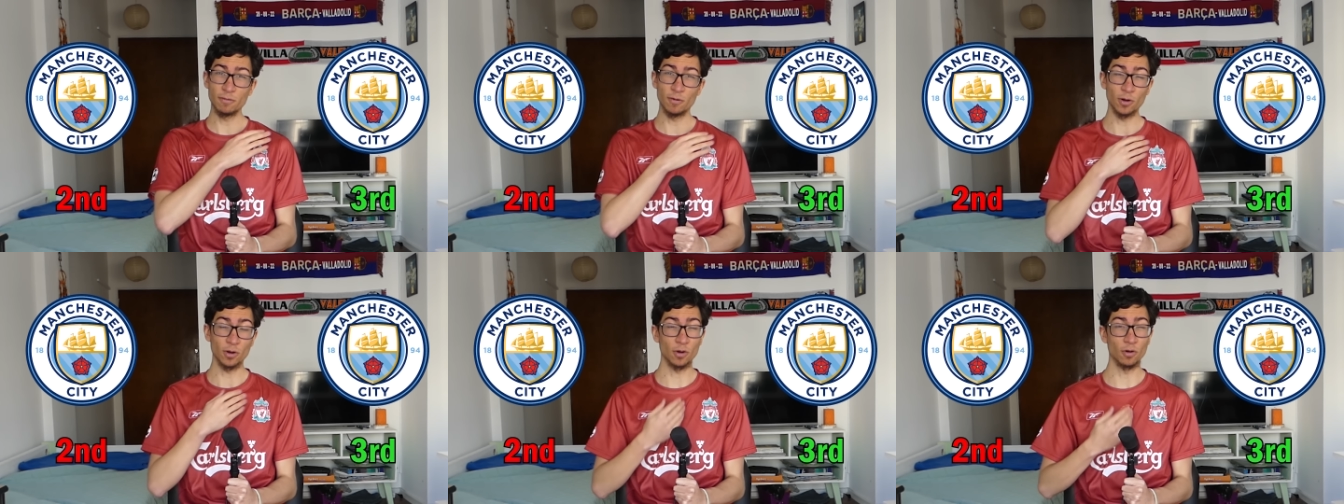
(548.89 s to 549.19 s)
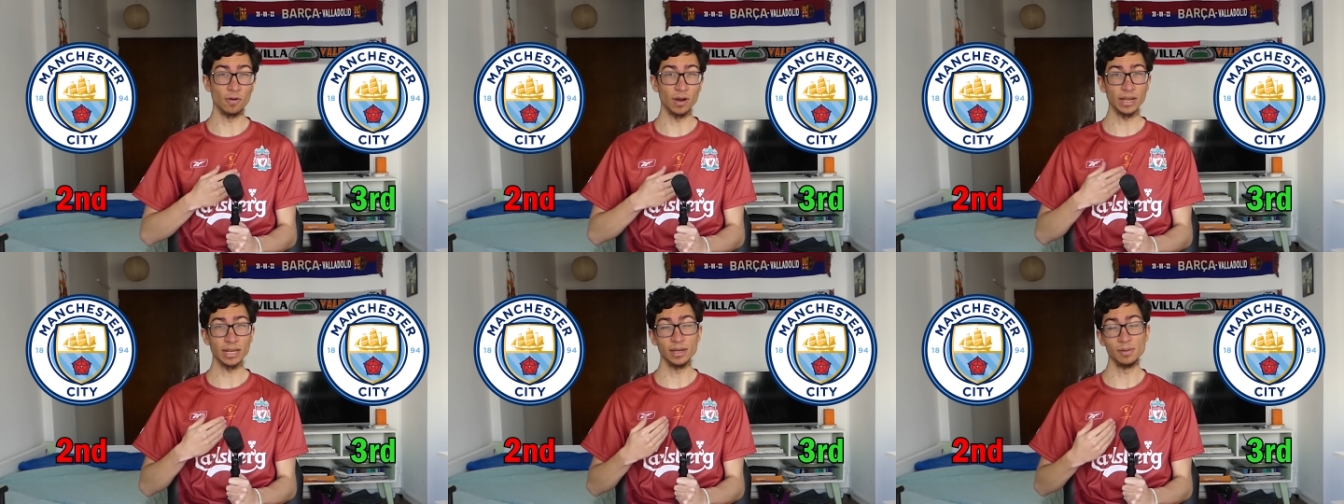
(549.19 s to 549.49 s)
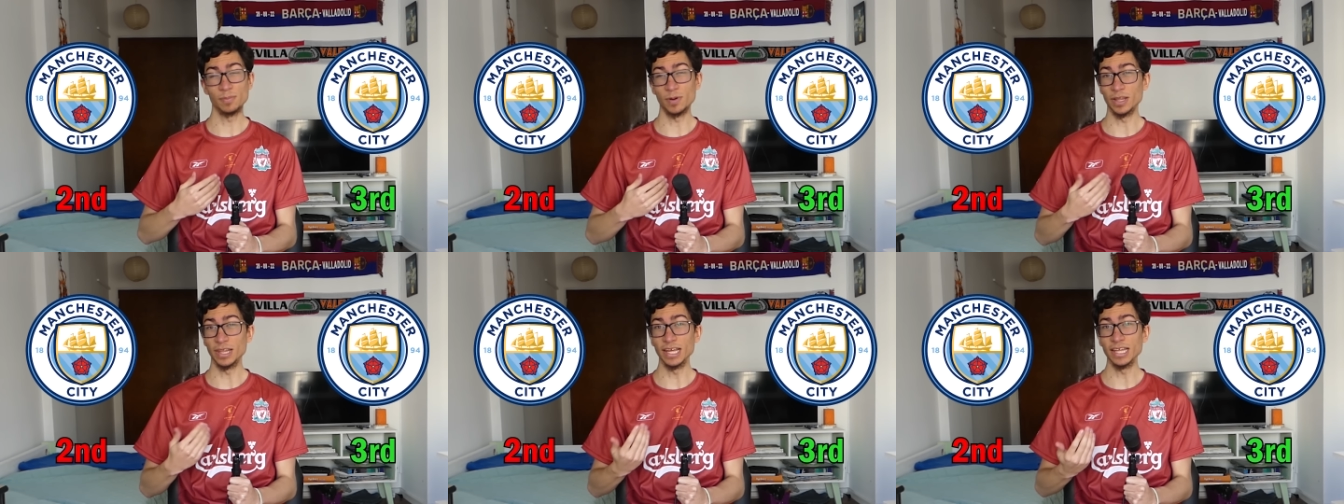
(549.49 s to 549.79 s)
for
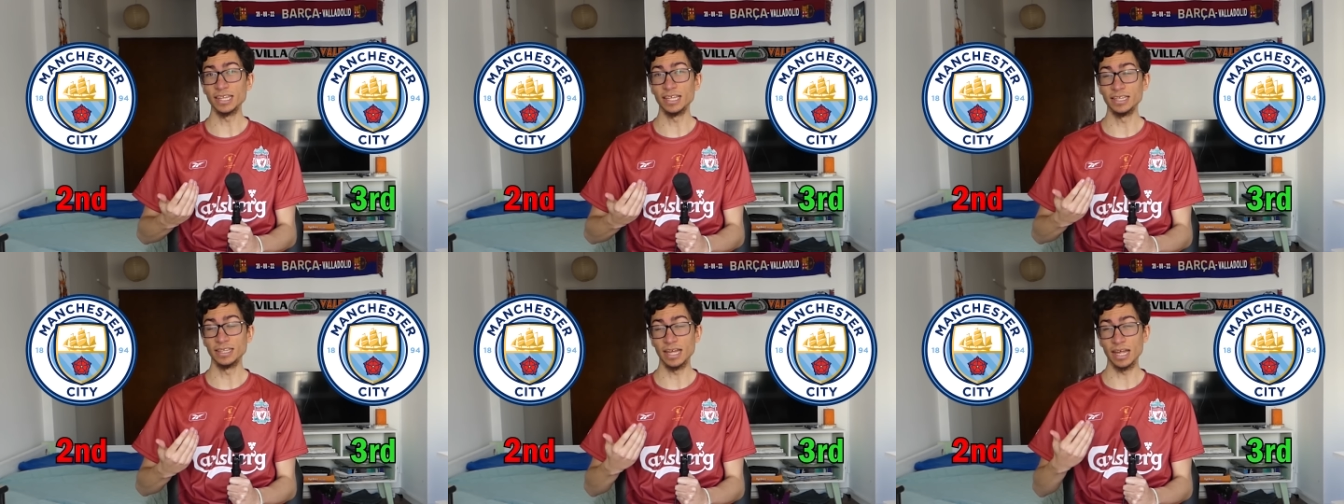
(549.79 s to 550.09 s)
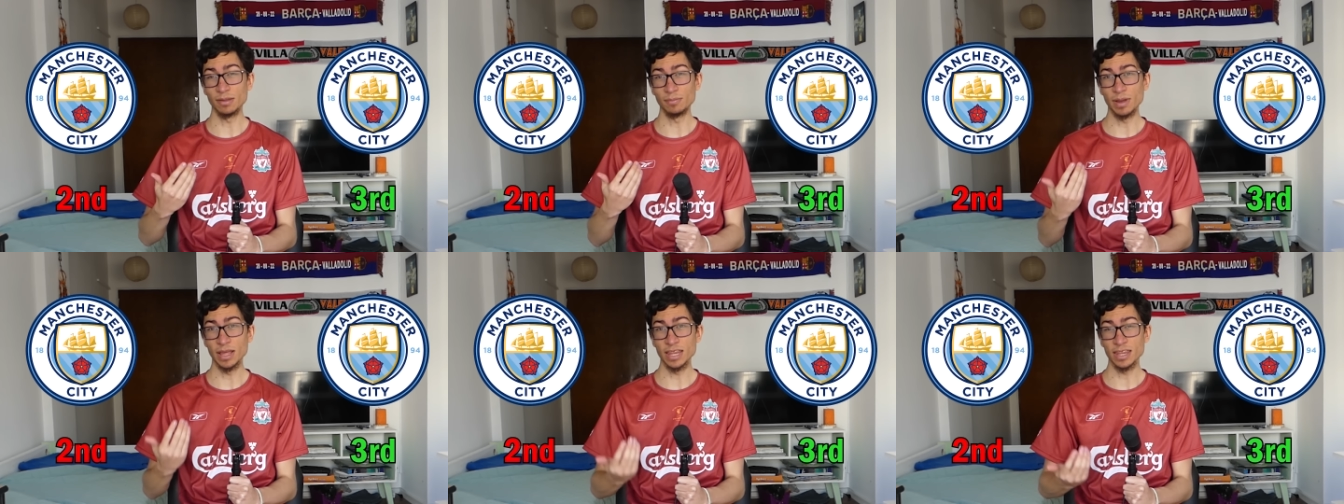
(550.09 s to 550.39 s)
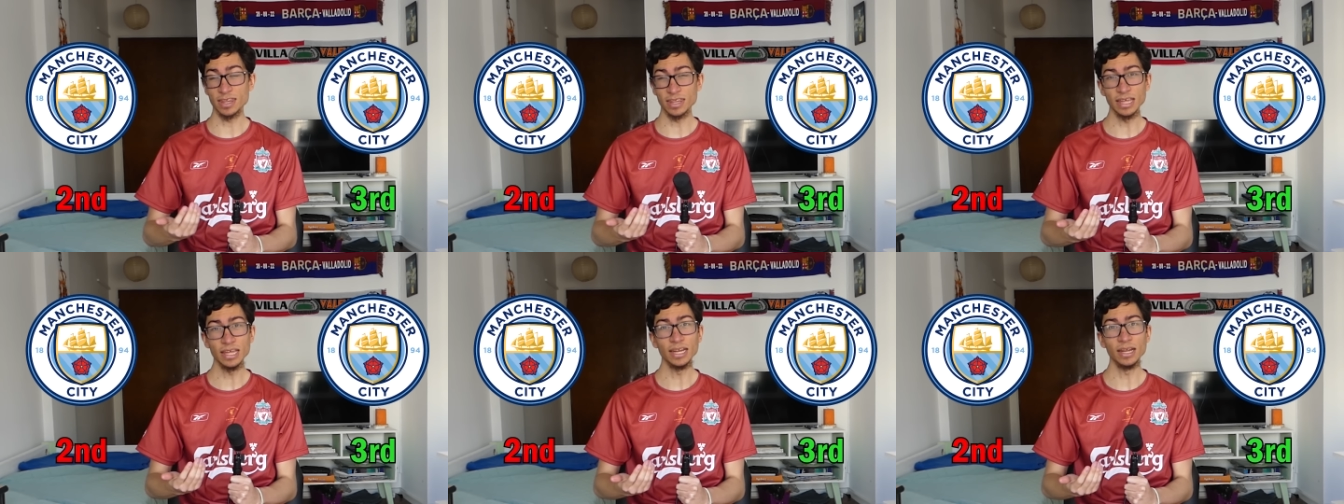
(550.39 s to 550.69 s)
correctly predicting that Man
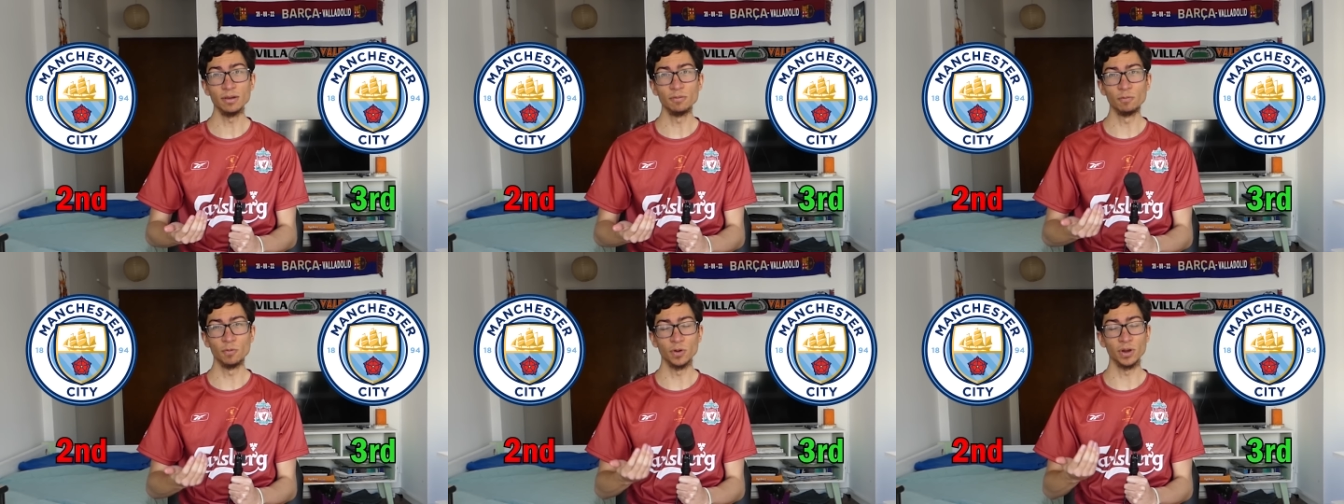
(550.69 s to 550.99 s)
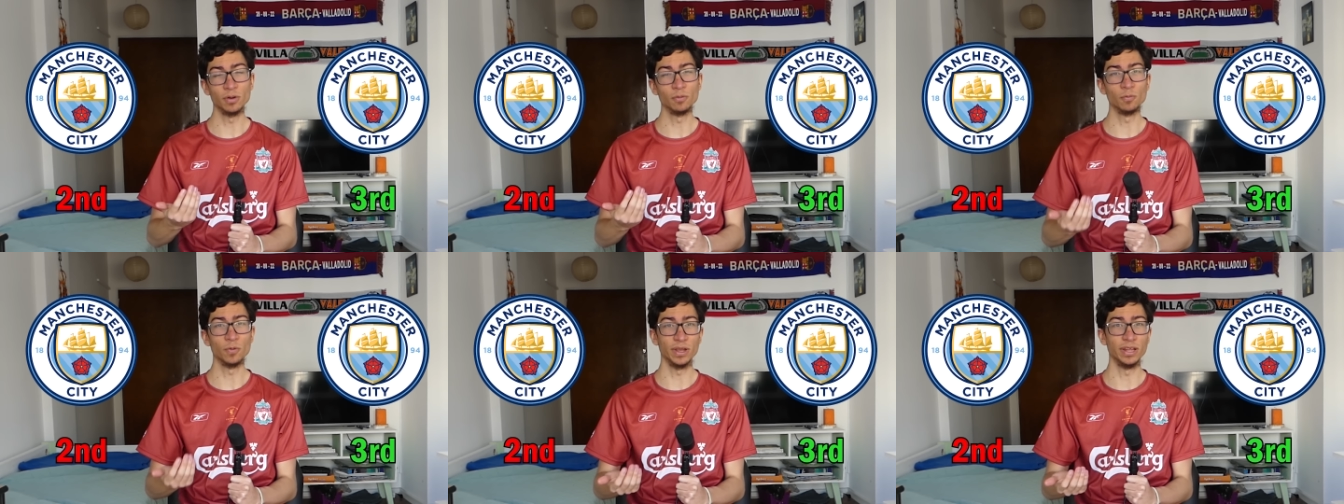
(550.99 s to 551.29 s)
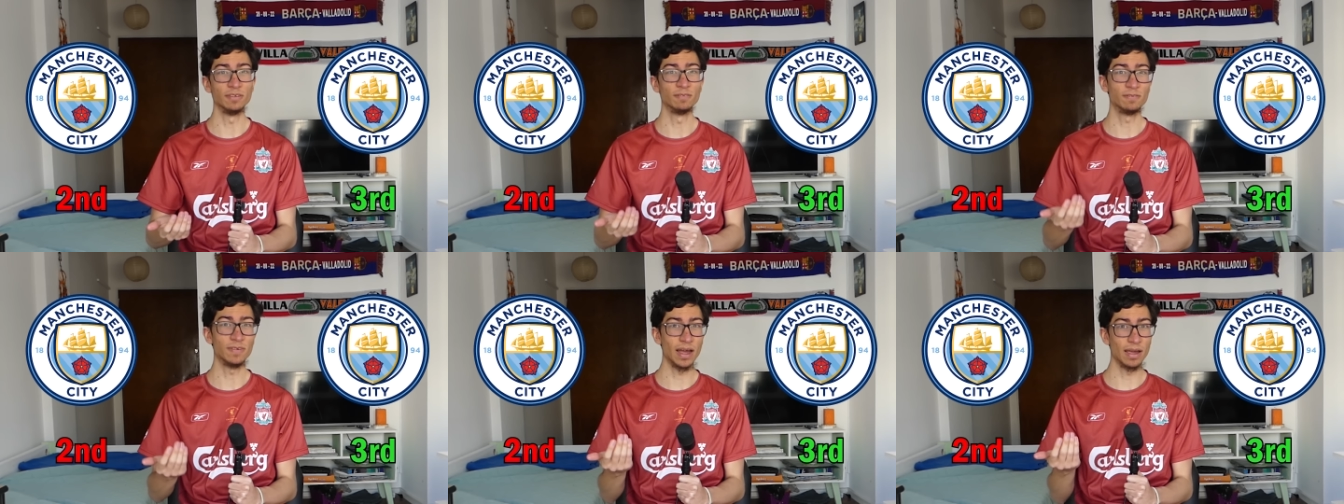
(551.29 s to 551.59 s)
City wouldn't
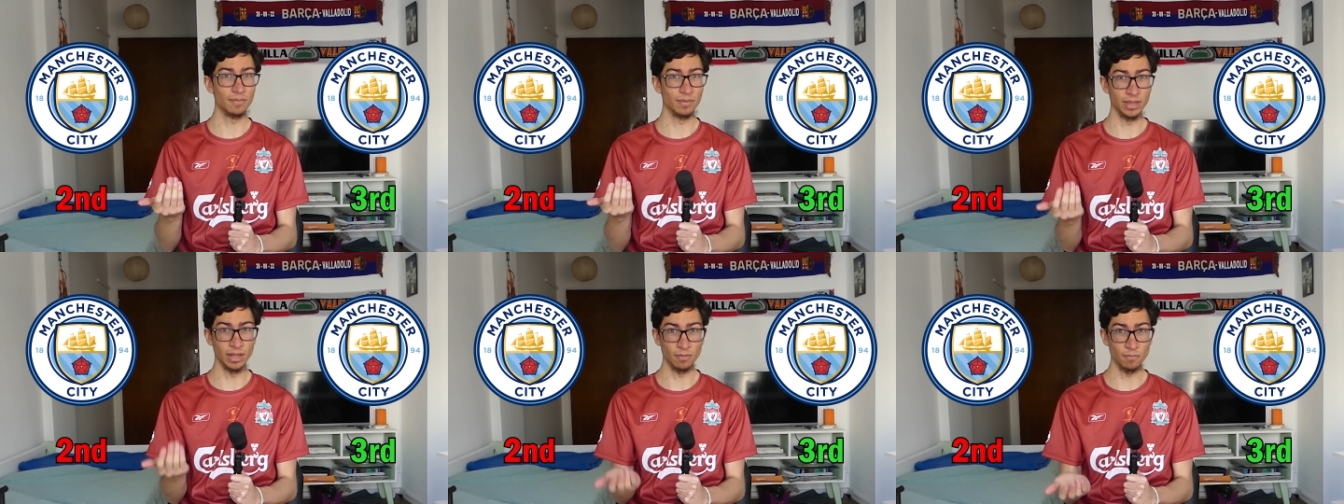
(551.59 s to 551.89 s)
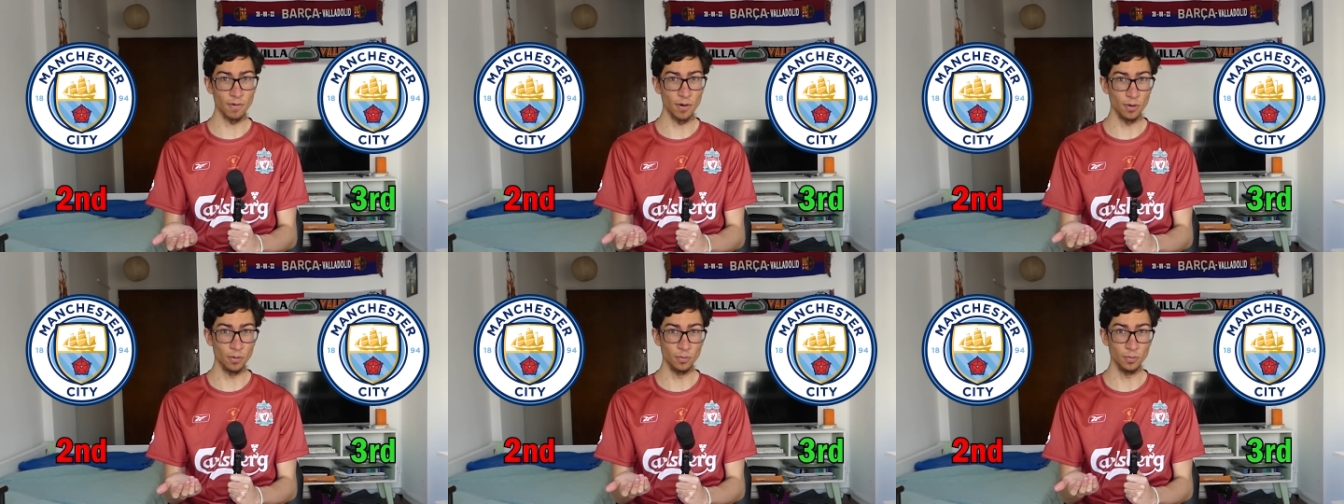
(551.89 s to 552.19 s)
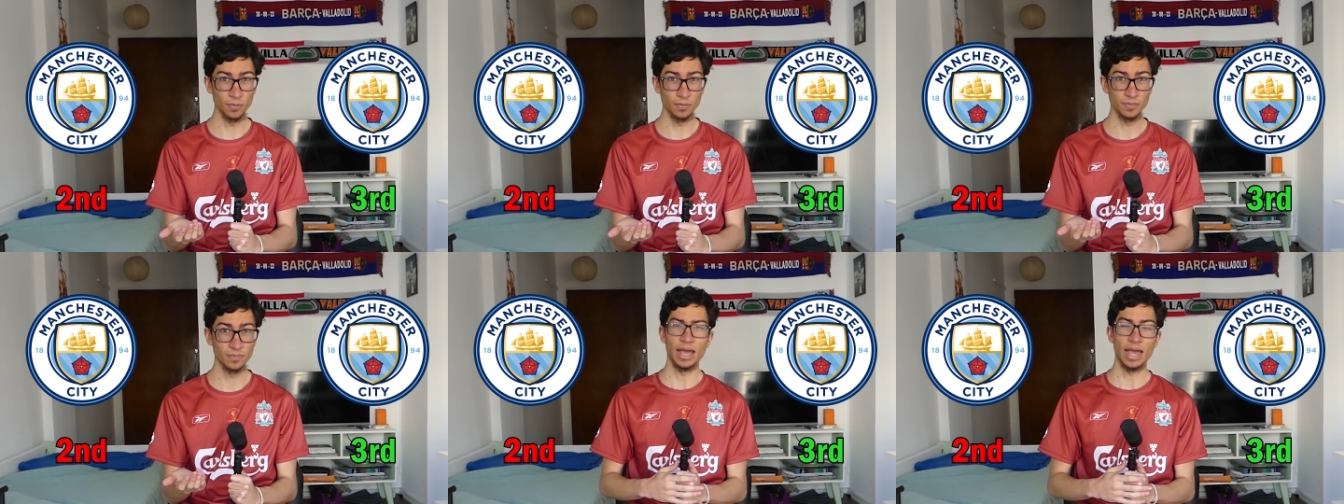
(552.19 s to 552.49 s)
win 5 in a
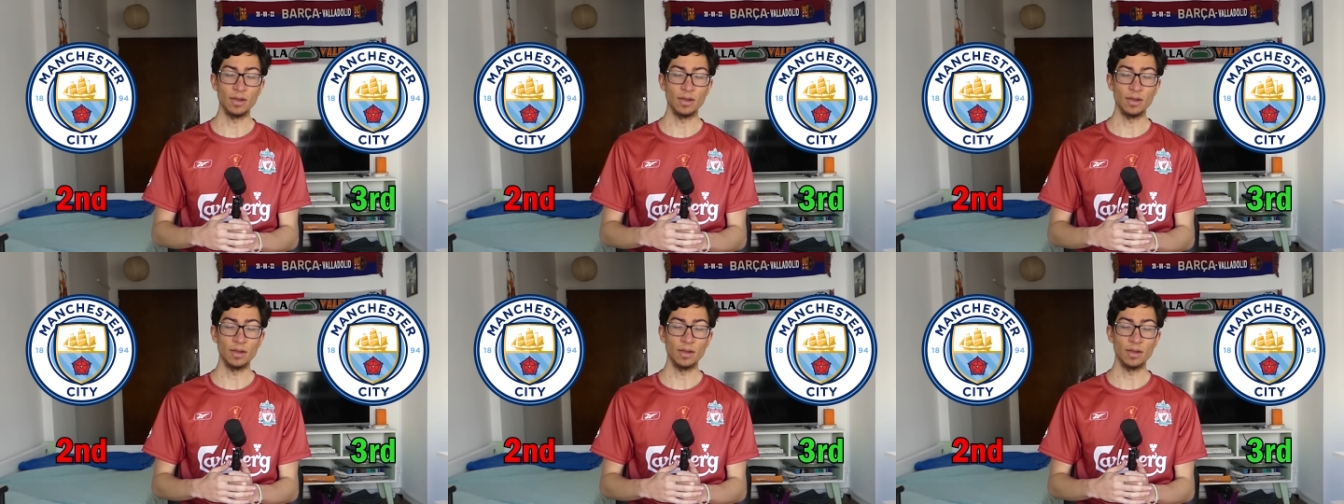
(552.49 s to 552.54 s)
row.